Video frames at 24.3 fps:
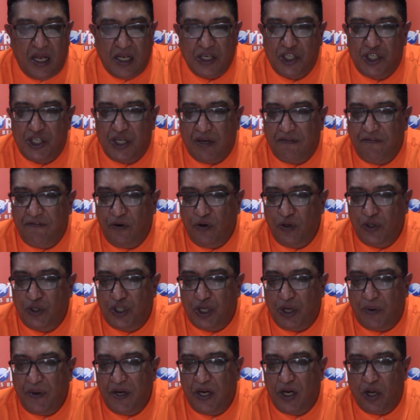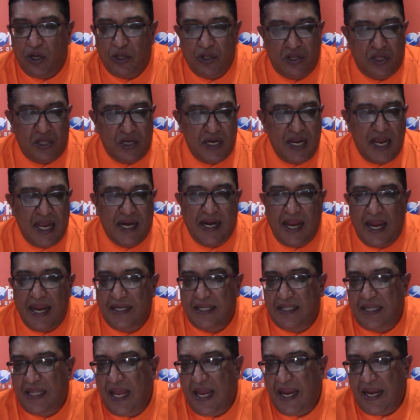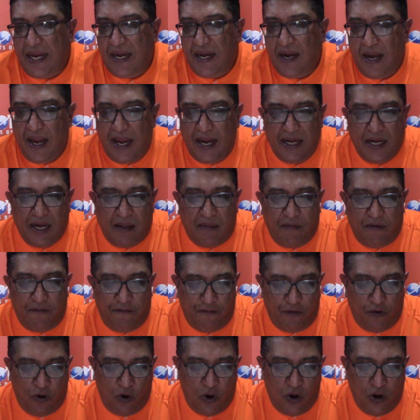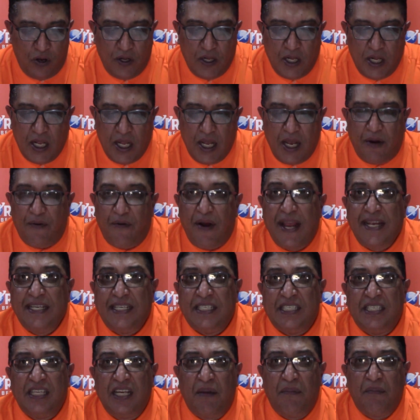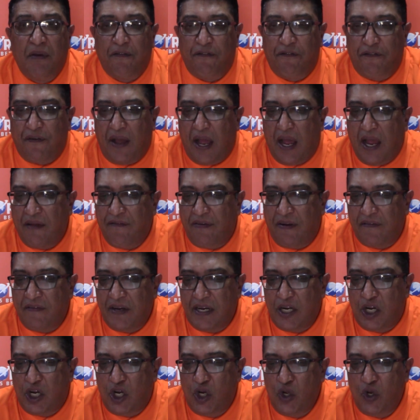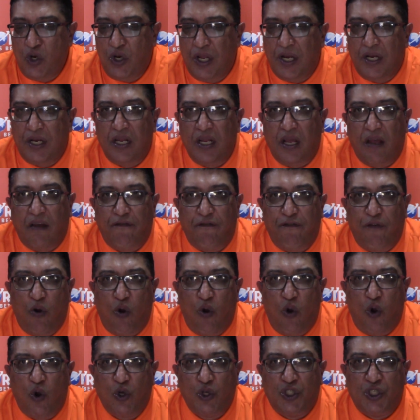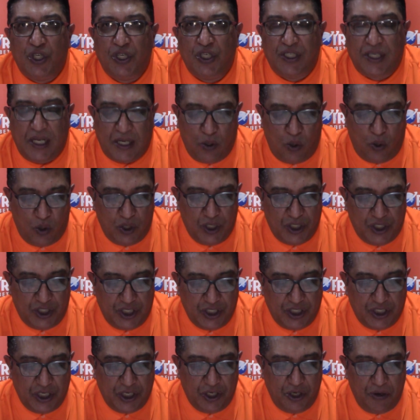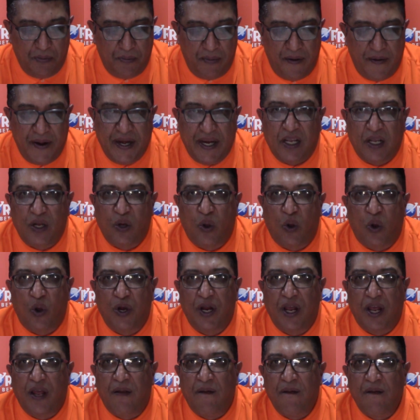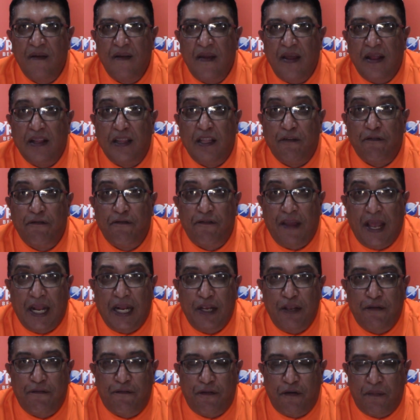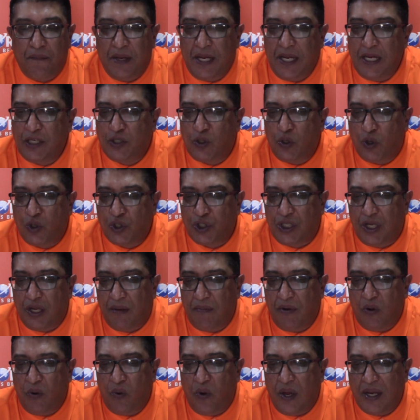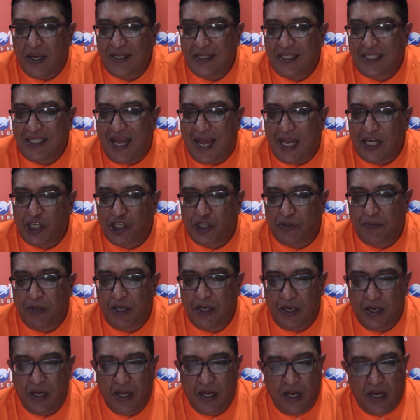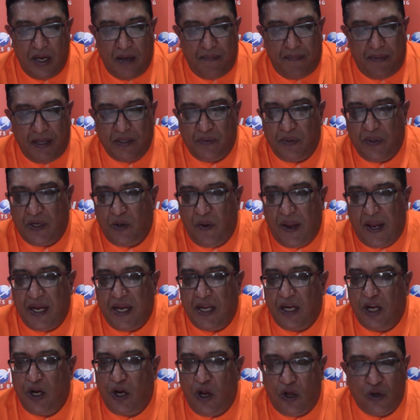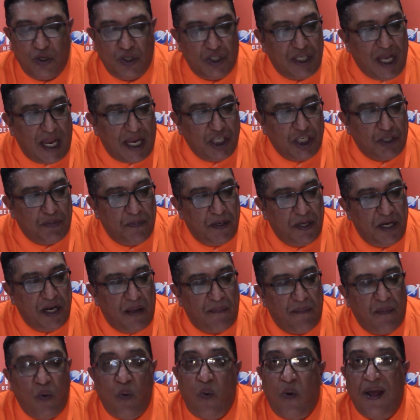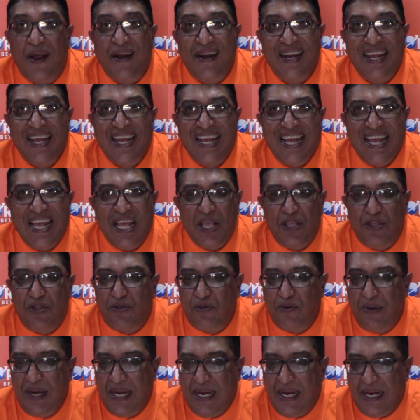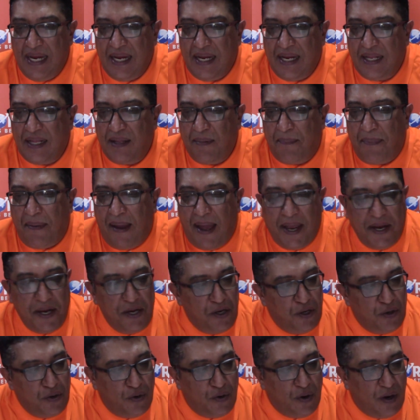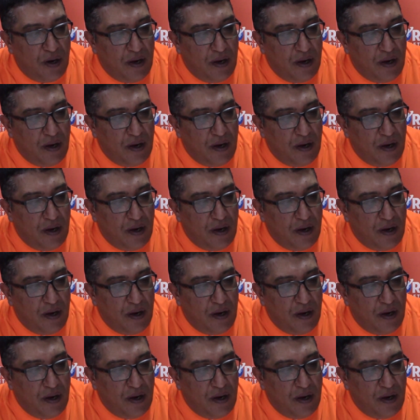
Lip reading: Shavut. So we've gone 3 and 8 there in leg number 4. Race number 5, I've included 4 horses, and all this is in numerical order. The value for me is horse number 1, Teichman, but we're going to go Teichman number 1, 3, The Bayou,